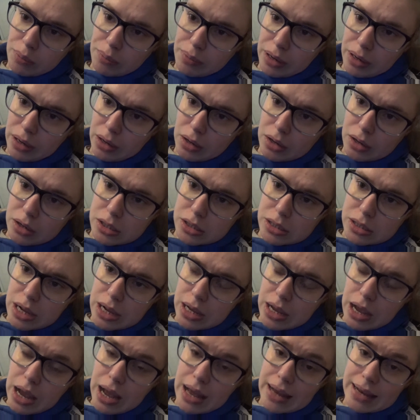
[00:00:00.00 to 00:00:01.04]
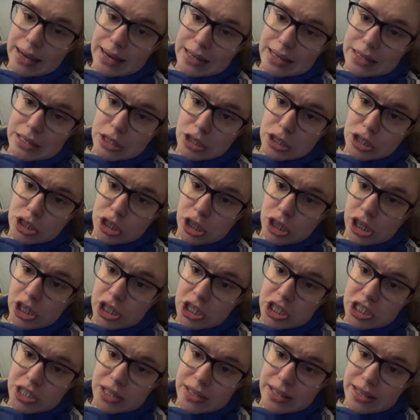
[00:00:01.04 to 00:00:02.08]
but it looks like I need to
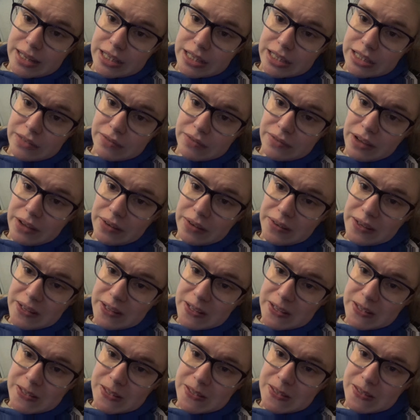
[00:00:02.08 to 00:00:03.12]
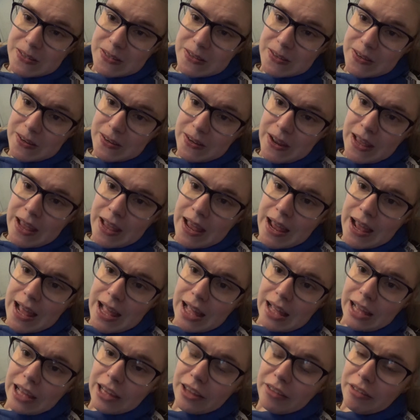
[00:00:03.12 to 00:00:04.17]
charge this very soon
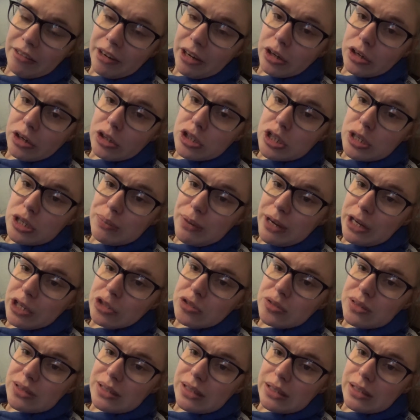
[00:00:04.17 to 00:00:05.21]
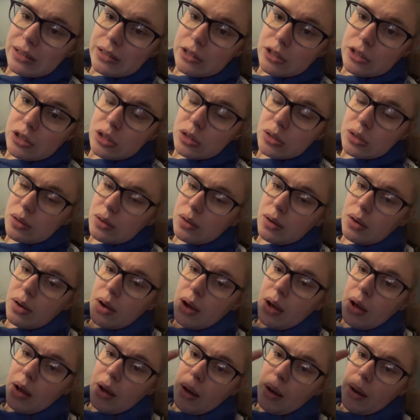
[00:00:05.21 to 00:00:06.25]
because I've only got two batteries, two
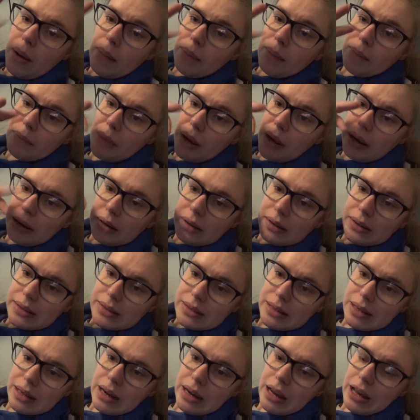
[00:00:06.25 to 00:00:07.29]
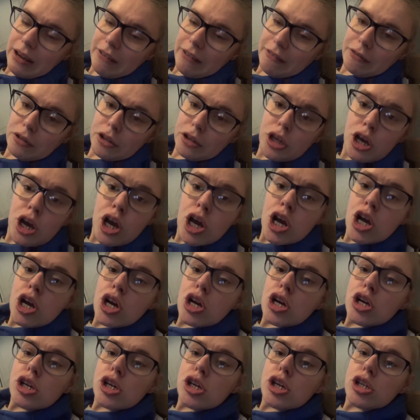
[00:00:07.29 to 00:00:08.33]
markers are left
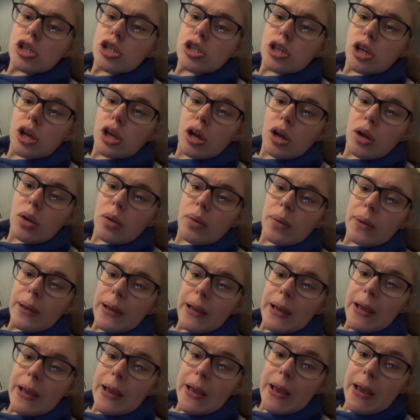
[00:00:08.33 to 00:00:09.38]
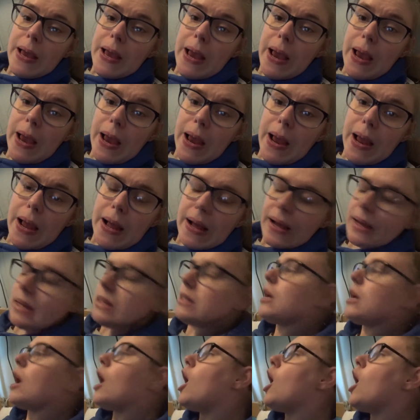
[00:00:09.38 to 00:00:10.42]
so
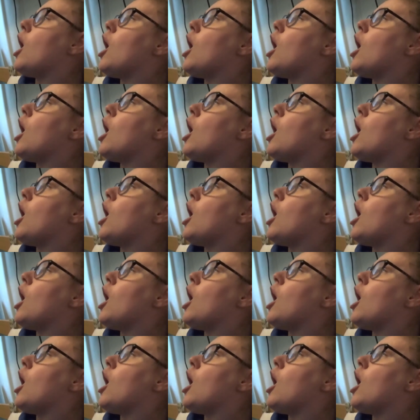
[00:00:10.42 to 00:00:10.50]
yes